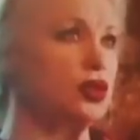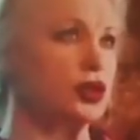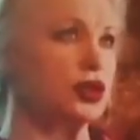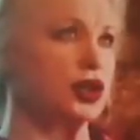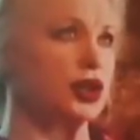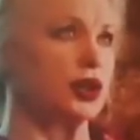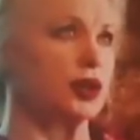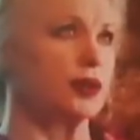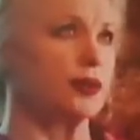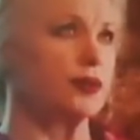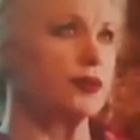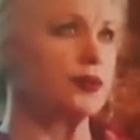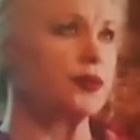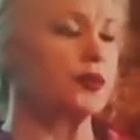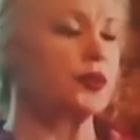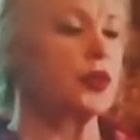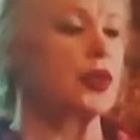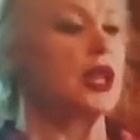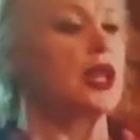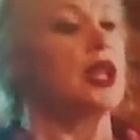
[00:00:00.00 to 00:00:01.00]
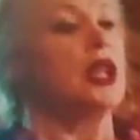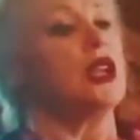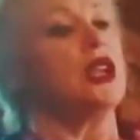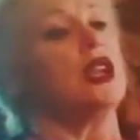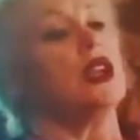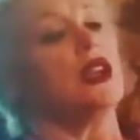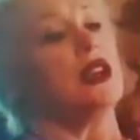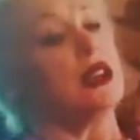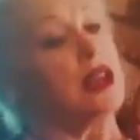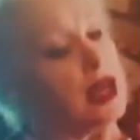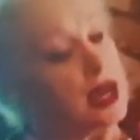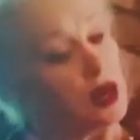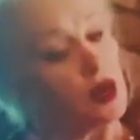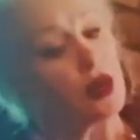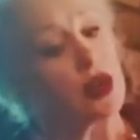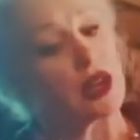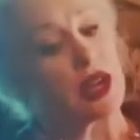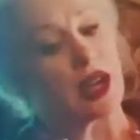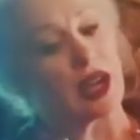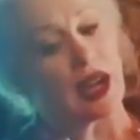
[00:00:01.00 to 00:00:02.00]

order. Now,